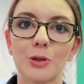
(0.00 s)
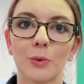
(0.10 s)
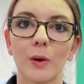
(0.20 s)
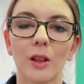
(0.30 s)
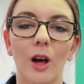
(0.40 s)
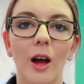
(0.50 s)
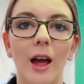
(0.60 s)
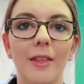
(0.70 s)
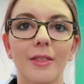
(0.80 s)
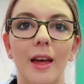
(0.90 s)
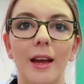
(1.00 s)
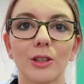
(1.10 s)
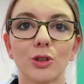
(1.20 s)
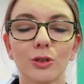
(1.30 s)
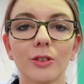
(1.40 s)
do a lot and
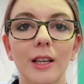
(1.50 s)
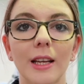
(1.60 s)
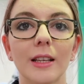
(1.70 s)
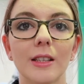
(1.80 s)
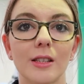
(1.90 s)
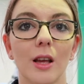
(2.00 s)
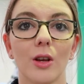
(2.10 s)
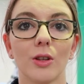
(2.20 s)
they shouldn't is